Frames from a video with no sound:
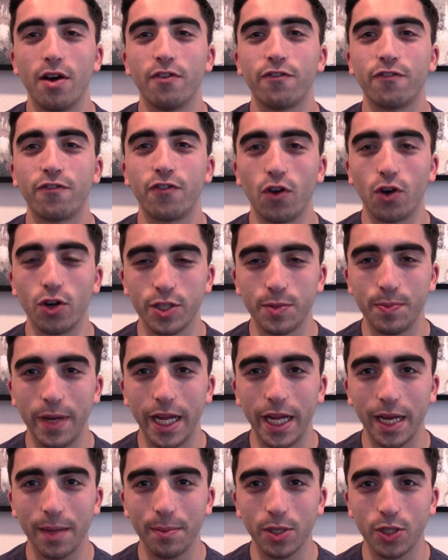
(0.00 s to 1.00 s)
First
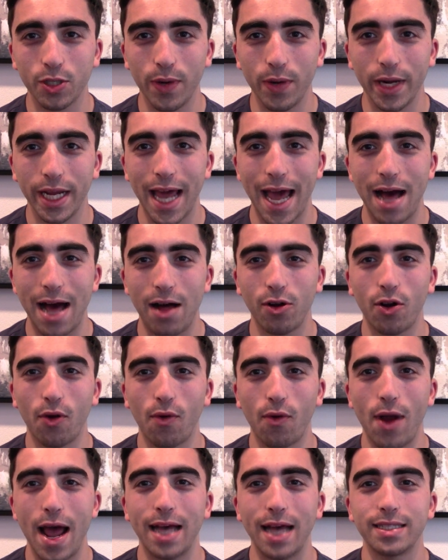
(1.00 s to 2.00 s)
meeting between
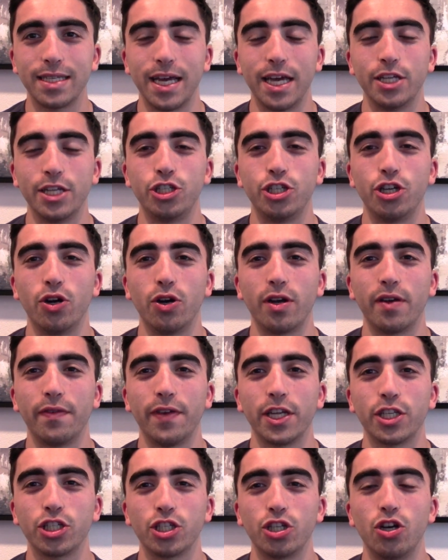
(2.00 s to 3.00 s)
Alcaraz and
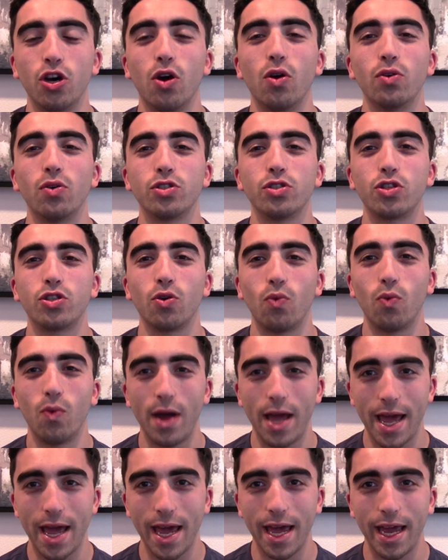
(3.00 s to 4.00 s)
Djokovic goes the
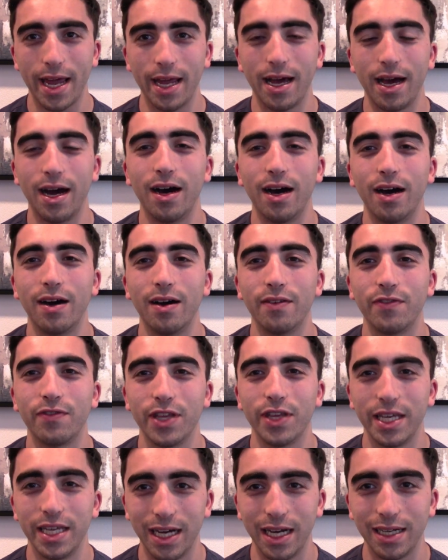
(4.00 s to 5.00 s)
way of the
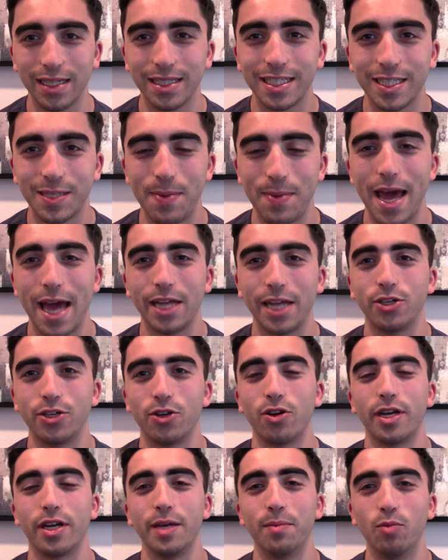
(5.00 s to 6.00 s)
young
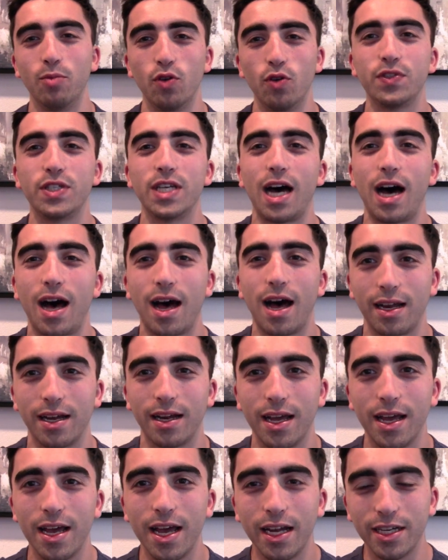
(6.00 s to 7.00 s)
Spaniard. He moves on
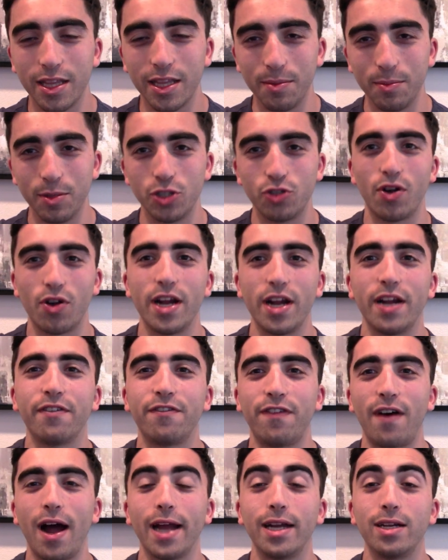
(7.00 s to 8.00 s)
to the Madrid
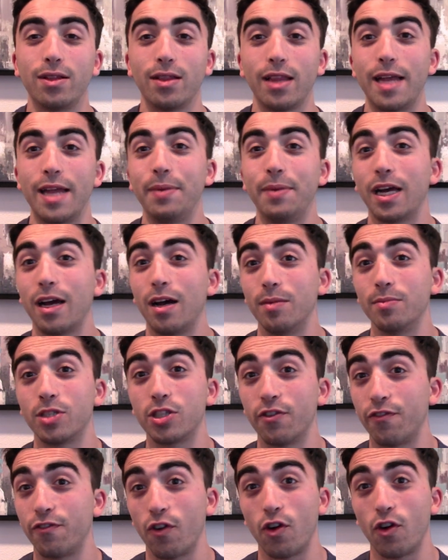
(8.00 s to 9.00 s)
final and becomes the
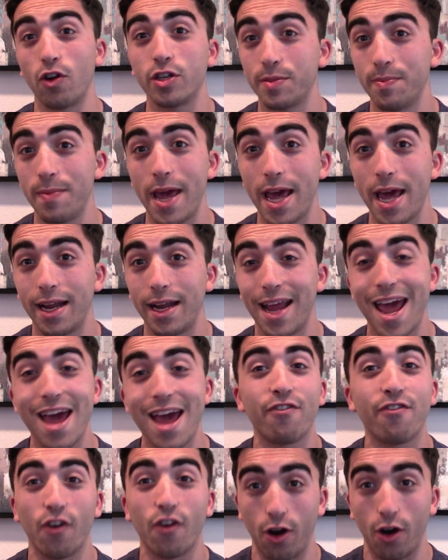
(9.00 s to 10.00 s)
first man
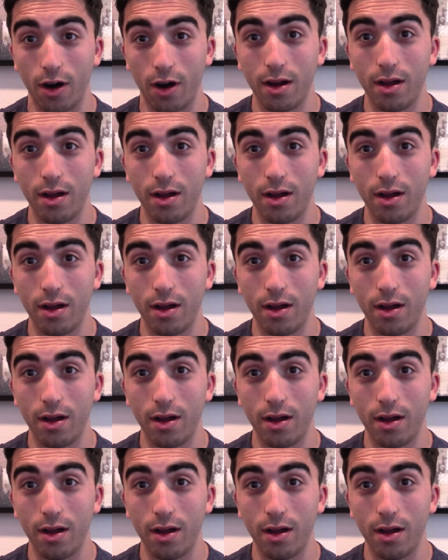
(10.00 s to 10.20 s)
ever